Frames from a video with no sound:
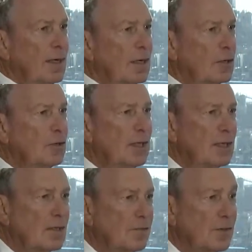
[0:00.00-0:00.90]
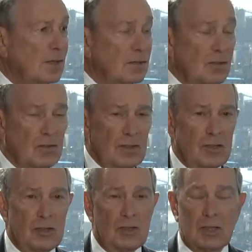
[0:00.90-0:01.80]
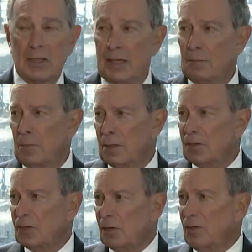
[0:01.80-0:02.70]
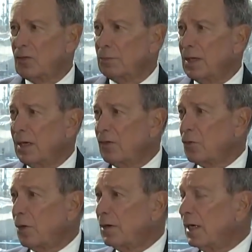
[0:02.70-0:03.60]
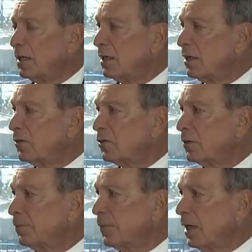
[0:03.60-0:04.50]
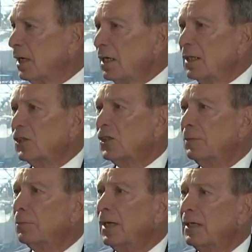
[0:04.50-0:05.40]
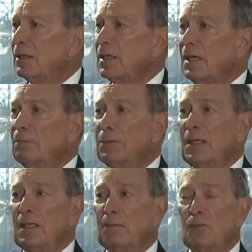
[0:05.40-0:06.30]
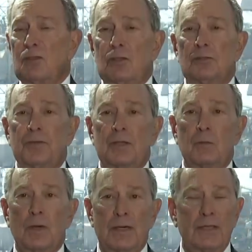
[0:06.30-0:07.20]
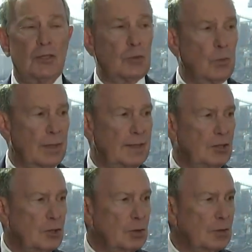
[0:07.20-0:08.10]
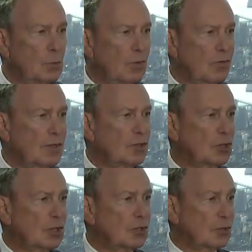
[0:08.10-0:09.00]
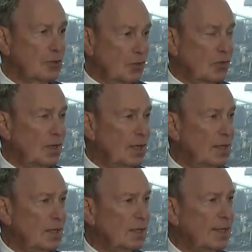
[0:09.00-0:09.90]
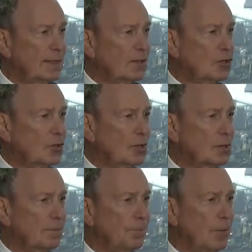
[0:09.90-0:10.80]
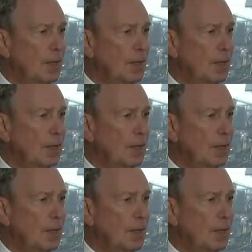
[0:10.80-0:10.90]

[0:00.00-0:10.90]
including the difficult decision to lend military supplies to our allies. The ship later accompanied him to Newfoundland, where he, where he joined Winston Churchill to sign the Atlantic Charter.